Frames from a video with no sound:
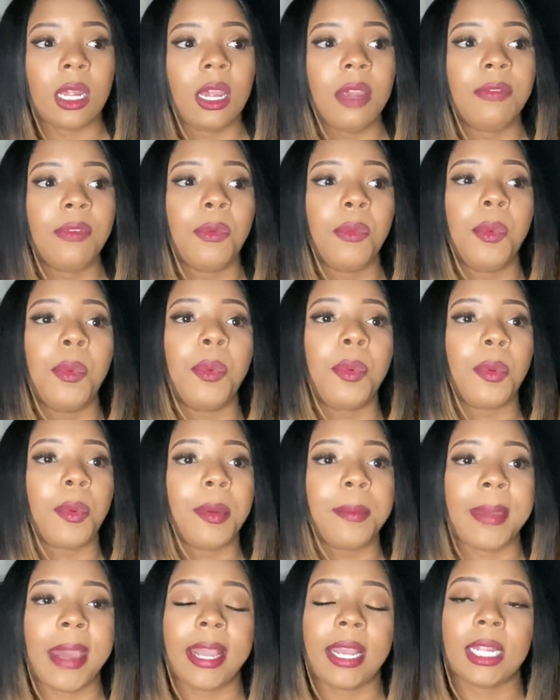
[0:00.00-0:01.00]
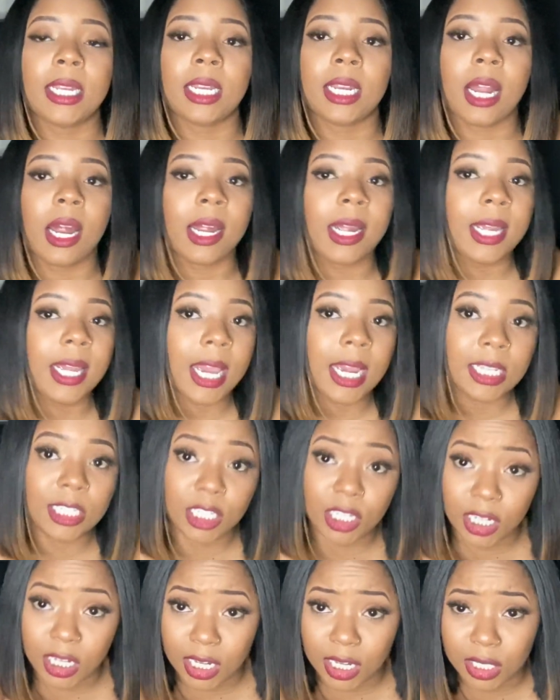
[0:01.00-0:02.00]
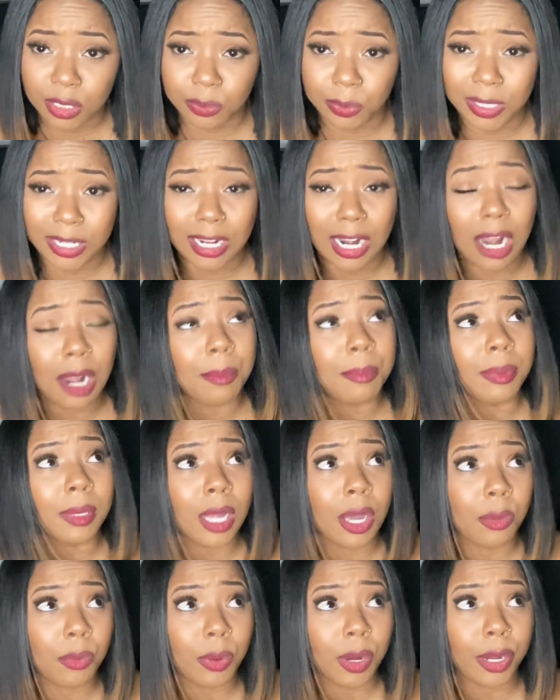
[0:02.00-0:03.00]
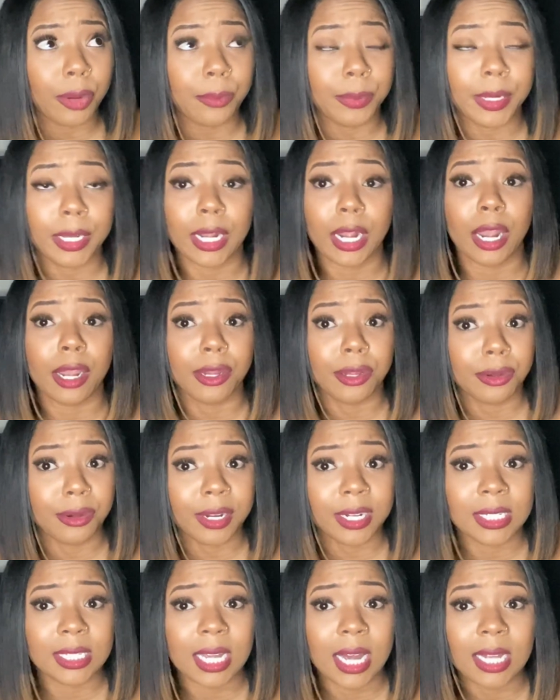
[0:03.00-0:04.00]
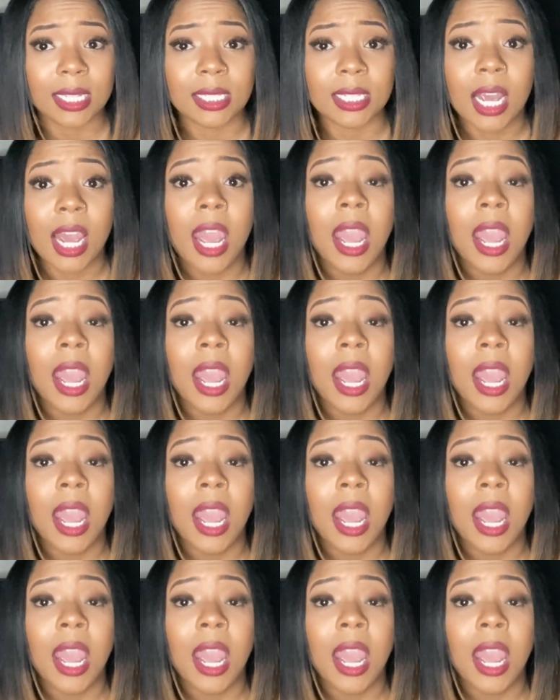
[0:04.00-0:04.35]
Even when we went back and did our EKGs, we did our blood work, we did our urine test.